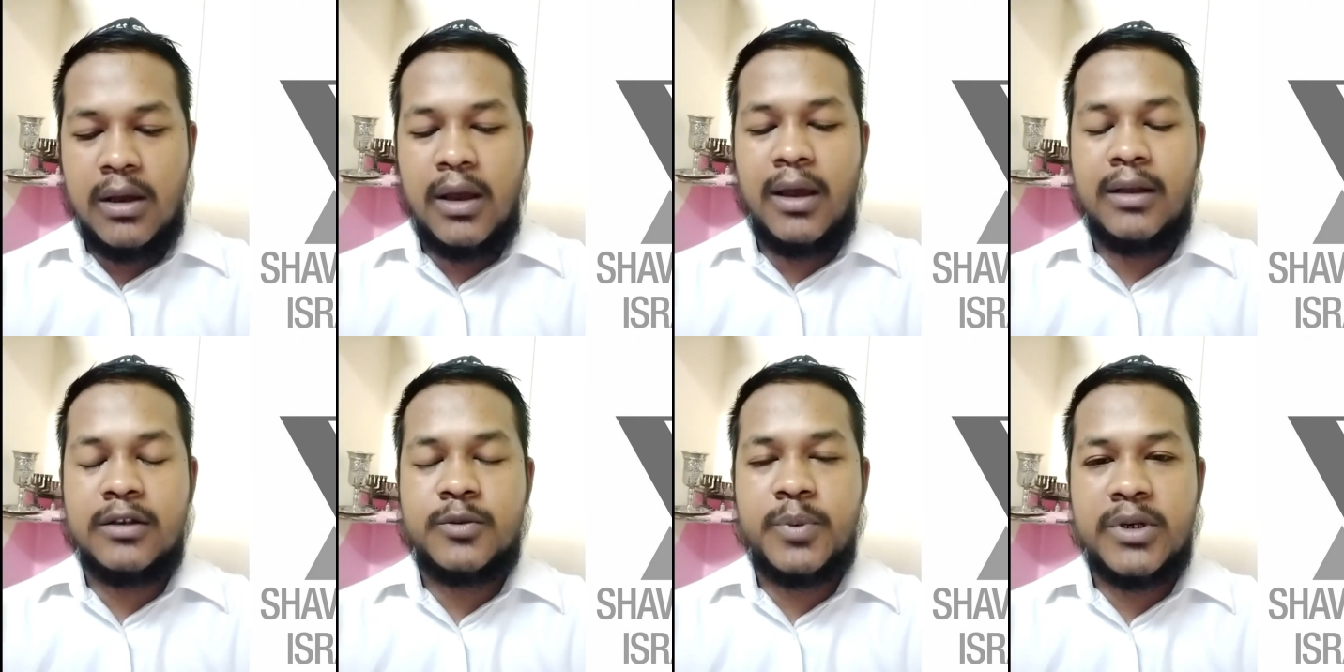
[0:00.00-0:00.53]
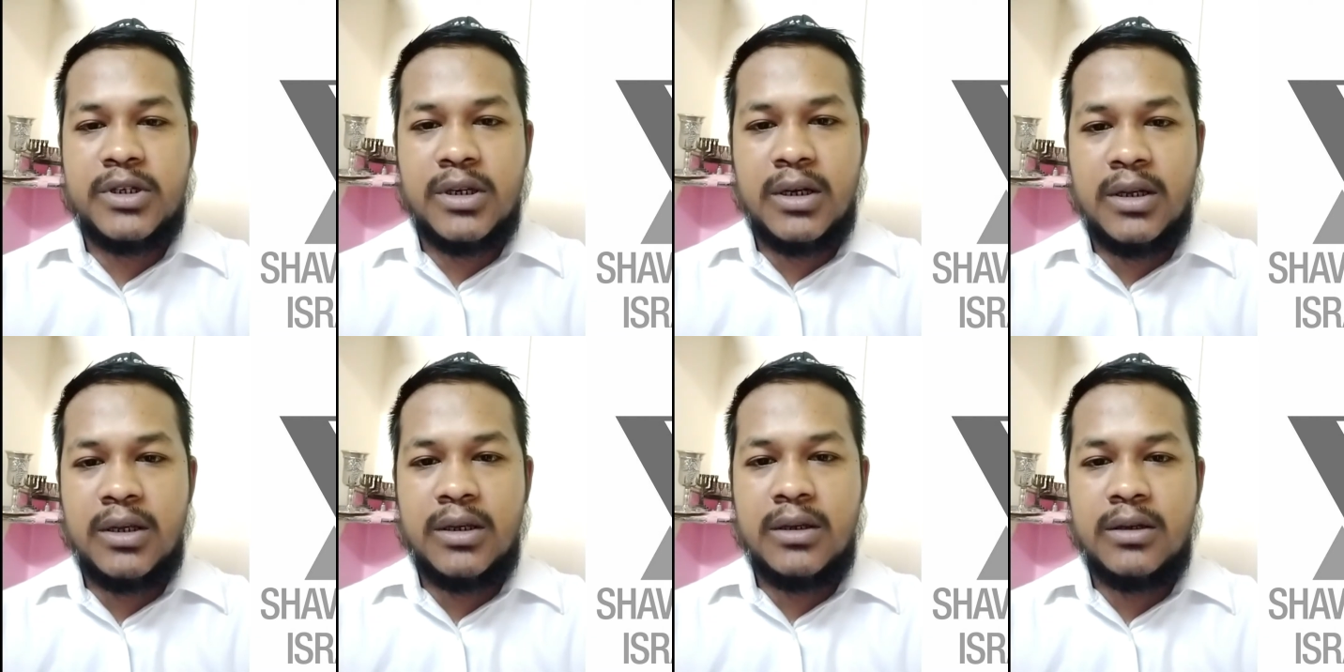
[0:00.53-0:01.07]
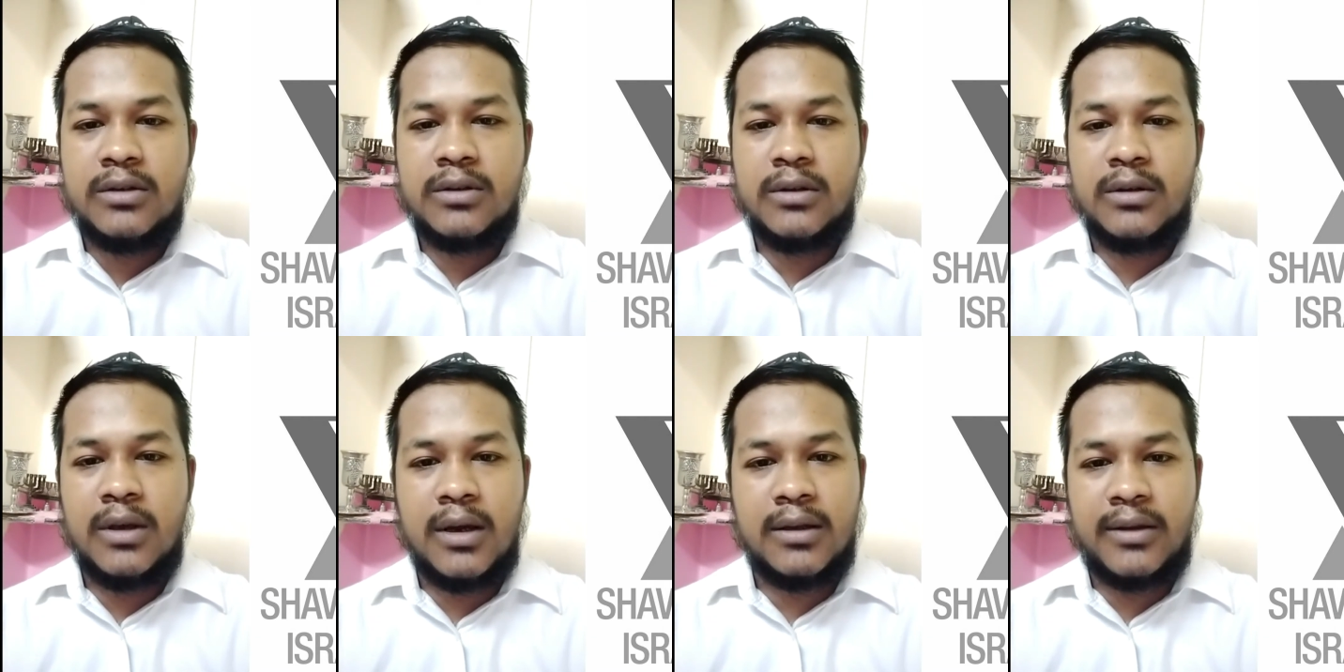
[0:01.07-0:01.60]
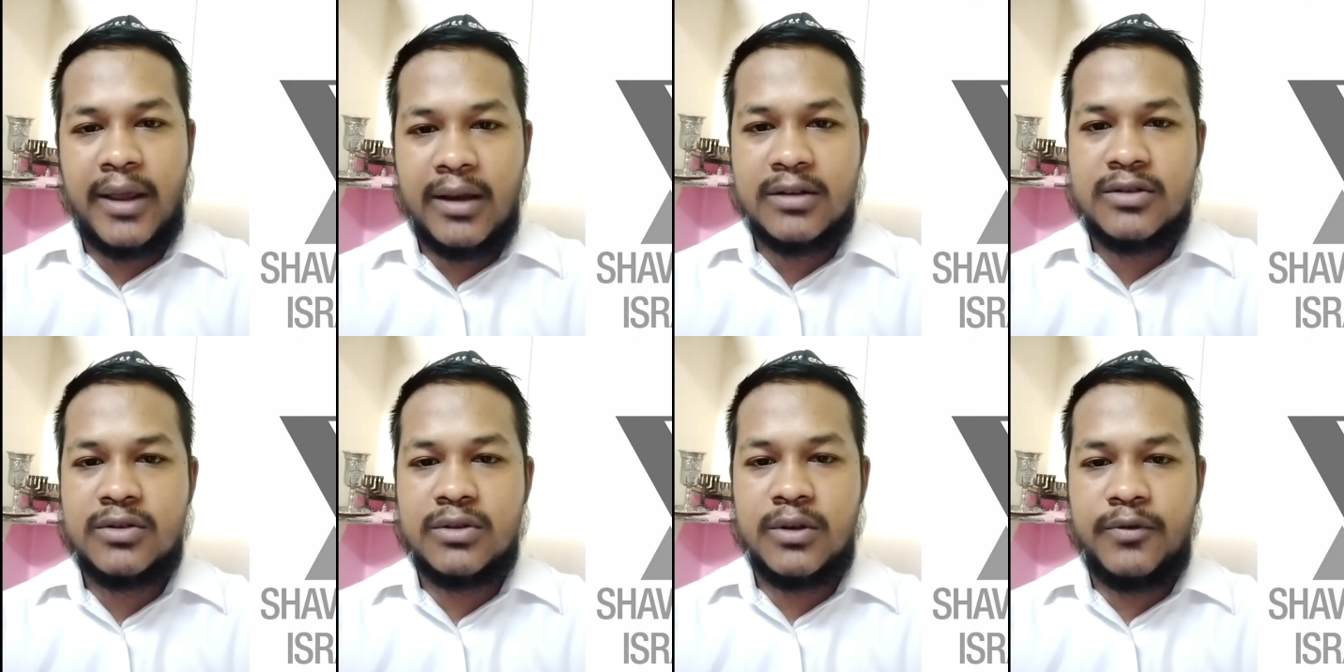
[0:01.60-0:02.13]
and especially
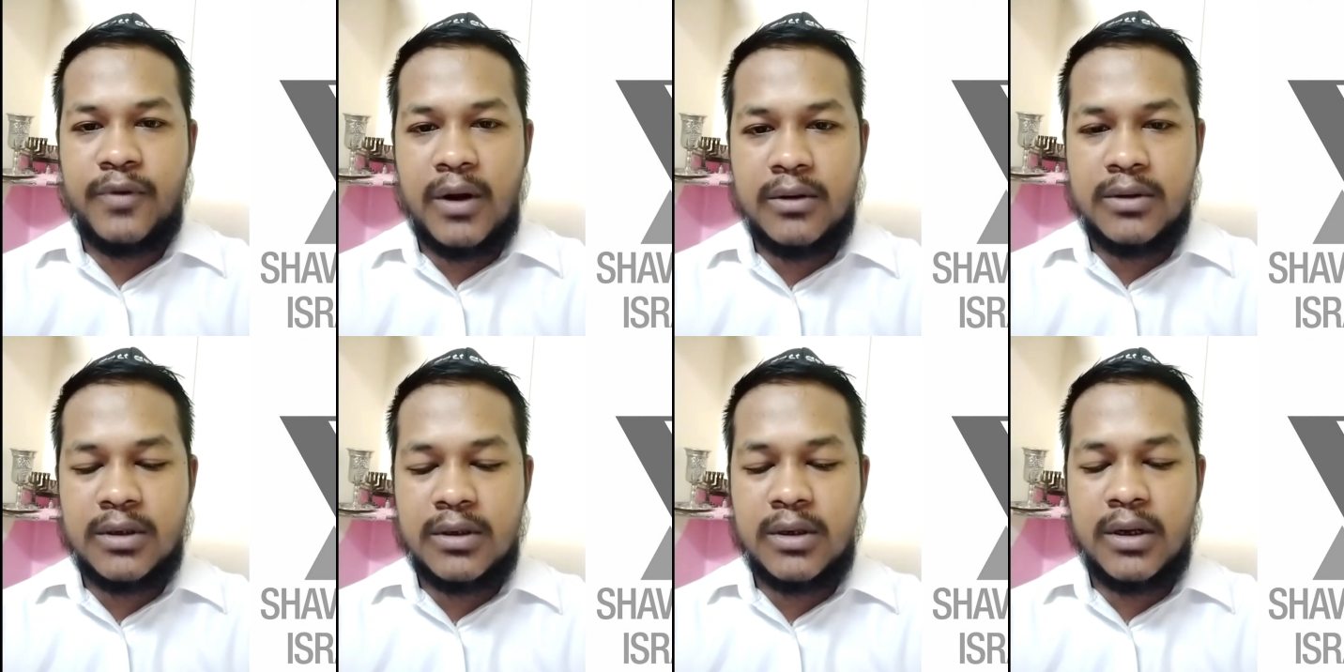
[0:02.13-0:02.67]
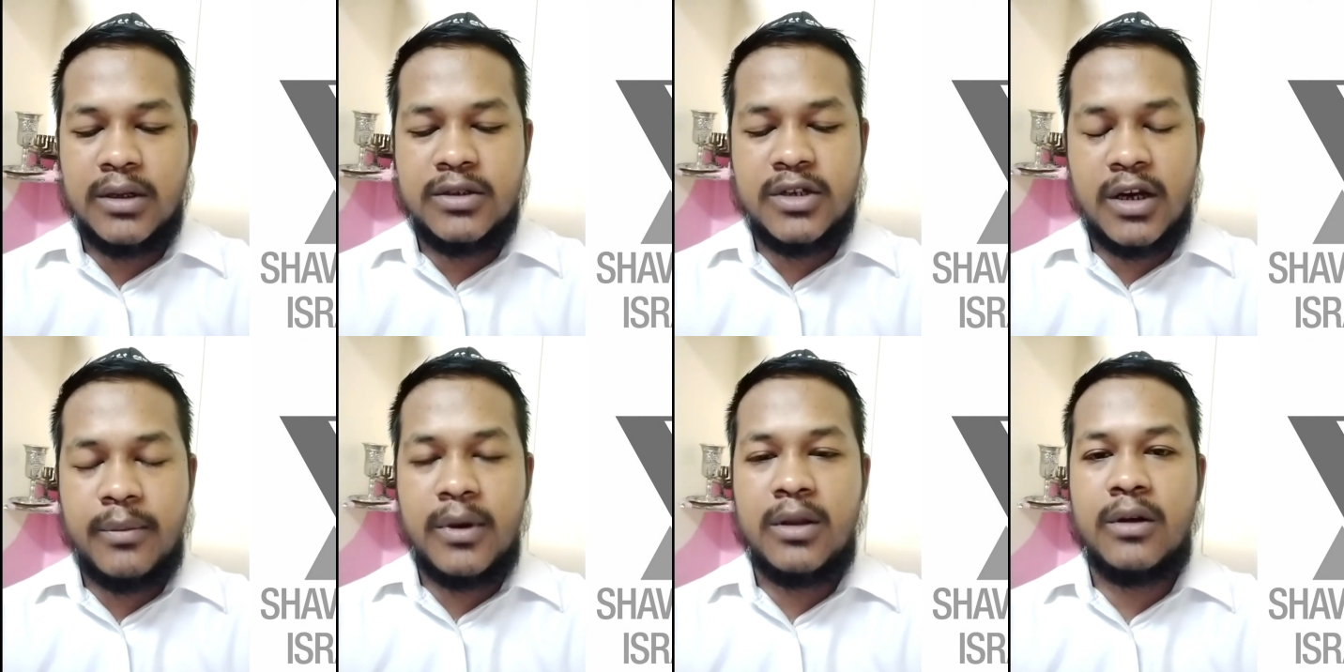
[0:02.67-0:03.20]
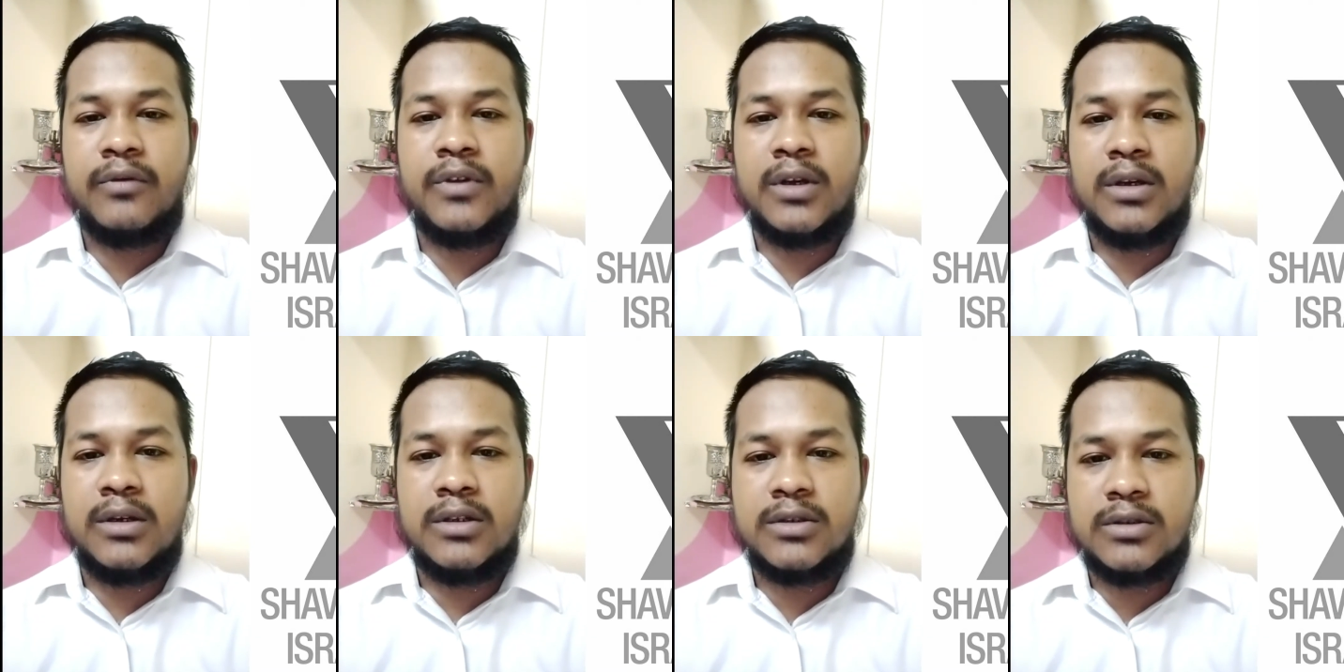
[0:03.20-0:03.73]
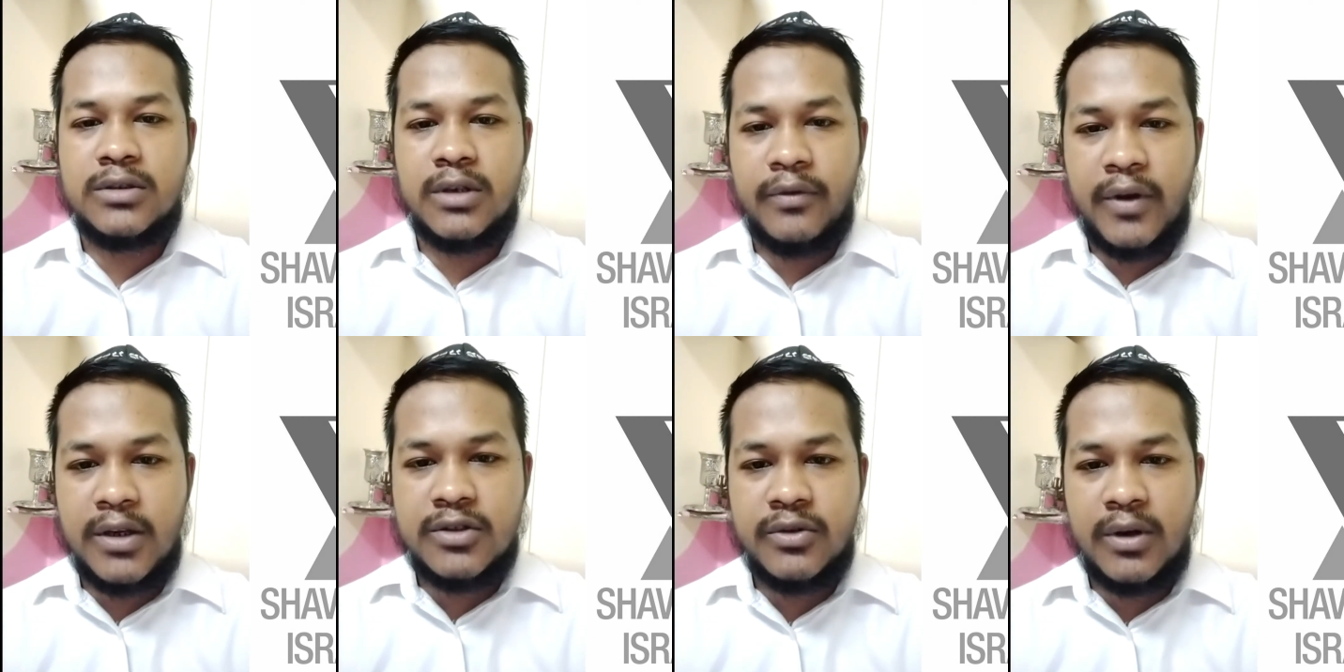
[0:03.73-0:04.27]
thanks to the founder and chairman of the
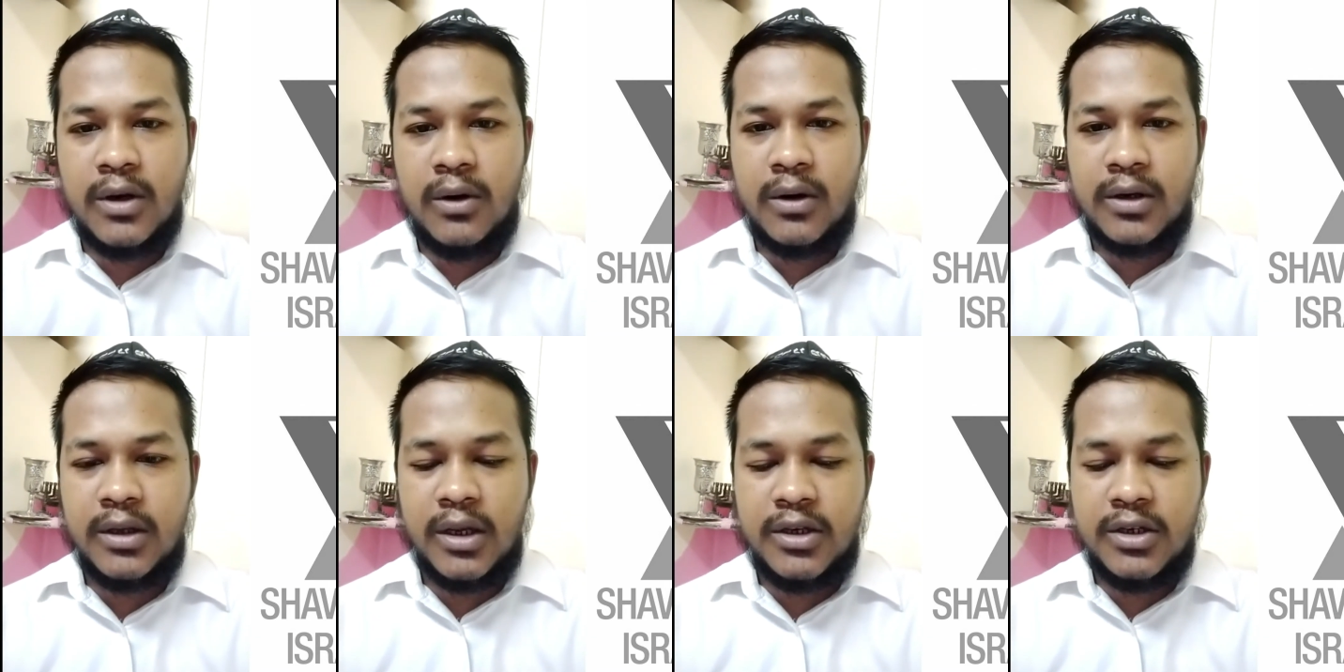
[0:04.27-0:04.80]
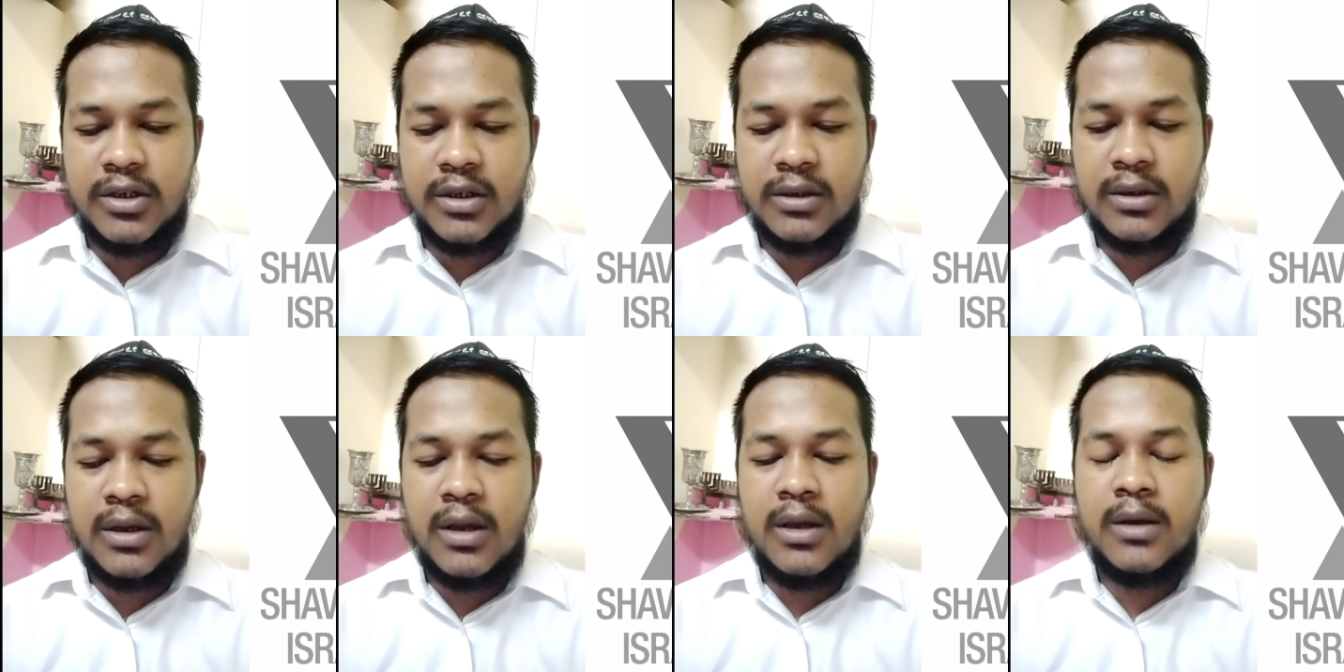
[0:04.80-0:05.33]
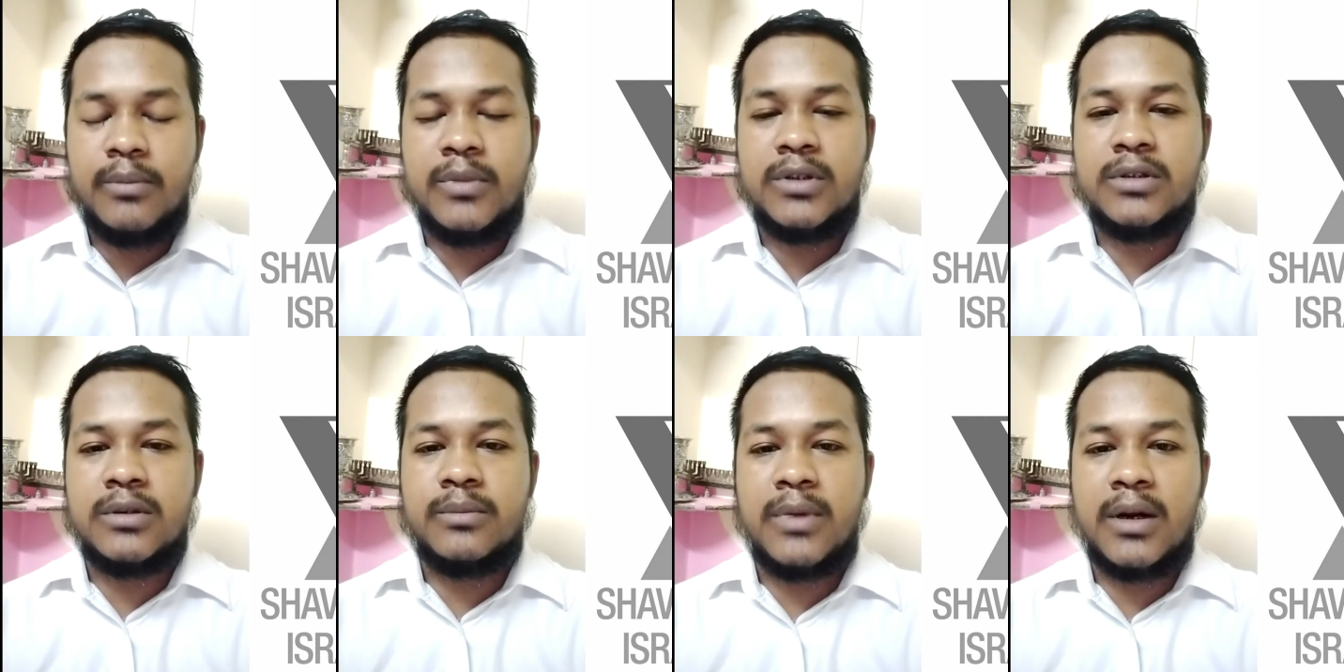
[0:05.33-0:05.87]
Shavei Israel organization, Mr.